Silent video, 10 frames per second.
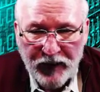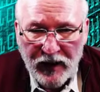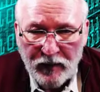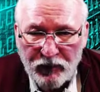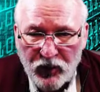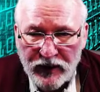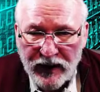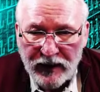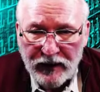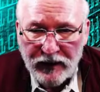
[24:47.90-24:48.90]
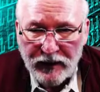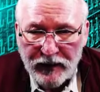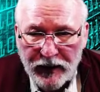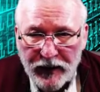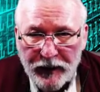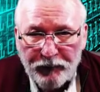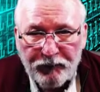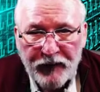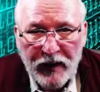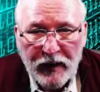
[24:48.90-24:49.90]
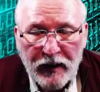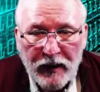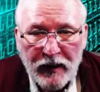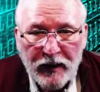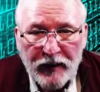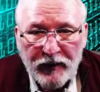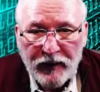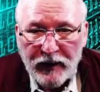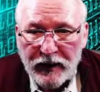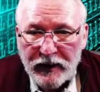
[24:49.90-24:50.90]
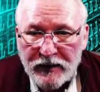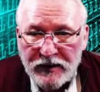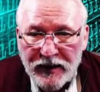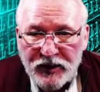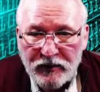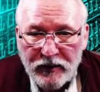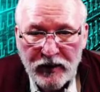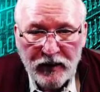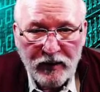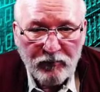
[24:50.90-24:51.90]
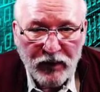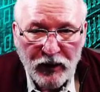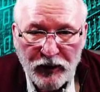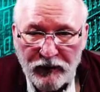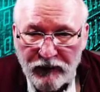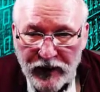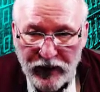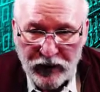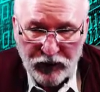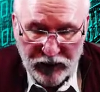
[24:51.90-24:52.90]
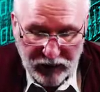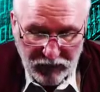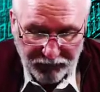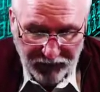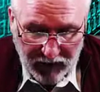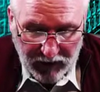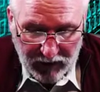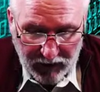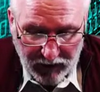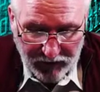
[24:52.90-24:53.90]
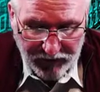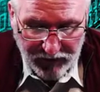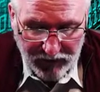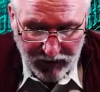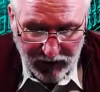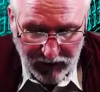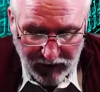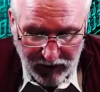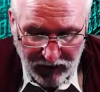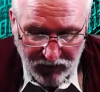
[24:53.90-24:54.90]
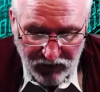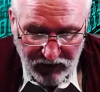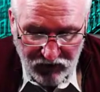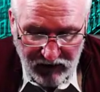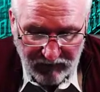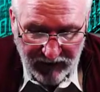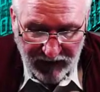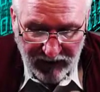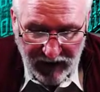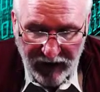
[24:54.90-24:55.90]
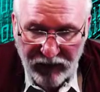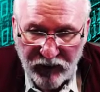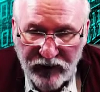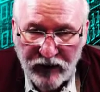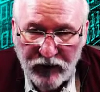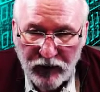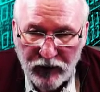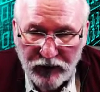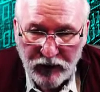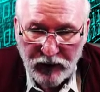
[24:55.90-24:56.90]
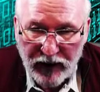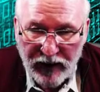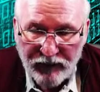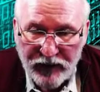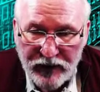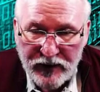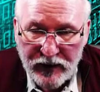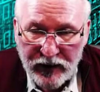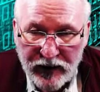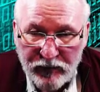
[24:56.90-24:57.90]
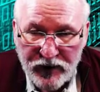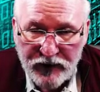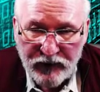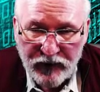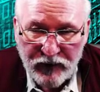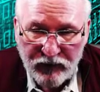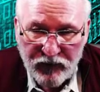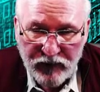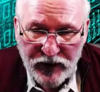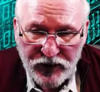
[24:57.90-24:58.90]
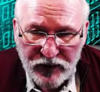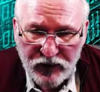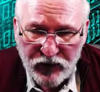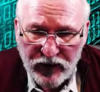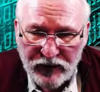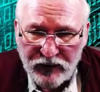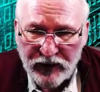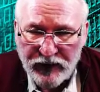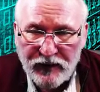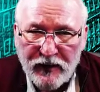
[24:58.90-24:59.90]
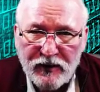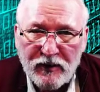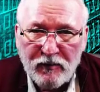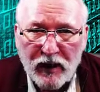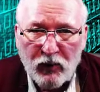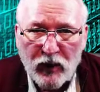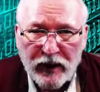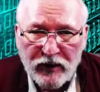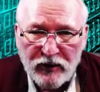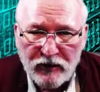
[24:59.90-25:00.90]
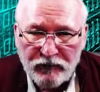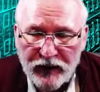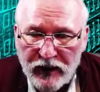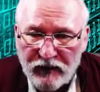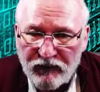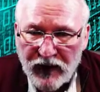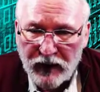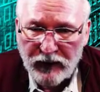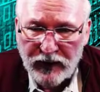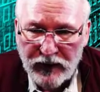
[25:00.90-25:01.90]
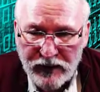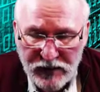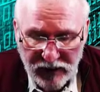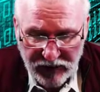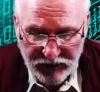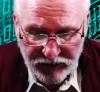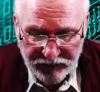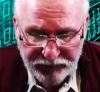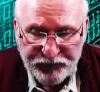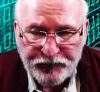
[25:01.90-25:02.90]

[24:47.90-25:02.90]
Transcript: I'll put that in the section below the video here. So you can go retrieve that document, and you'll have these and a bunch of other information as well too, other things you may want to do following the installation.